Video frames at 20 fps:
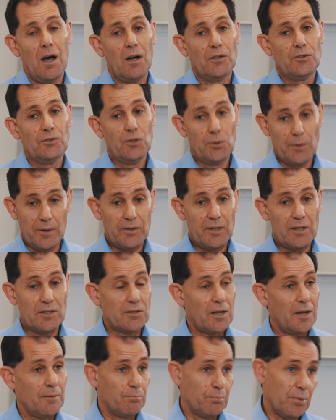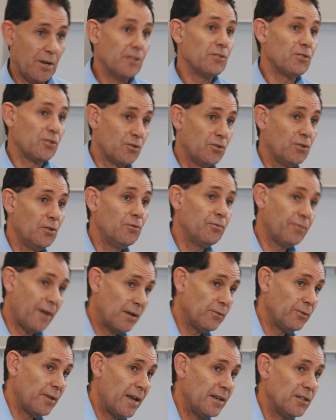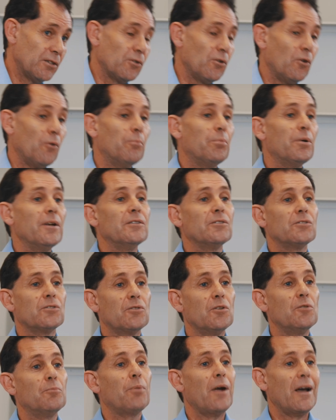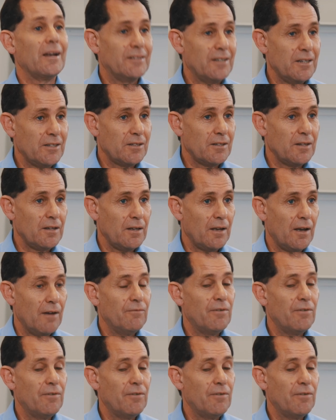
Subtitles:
are doing things like Prince2 Foundation or Prince2 Practitioner,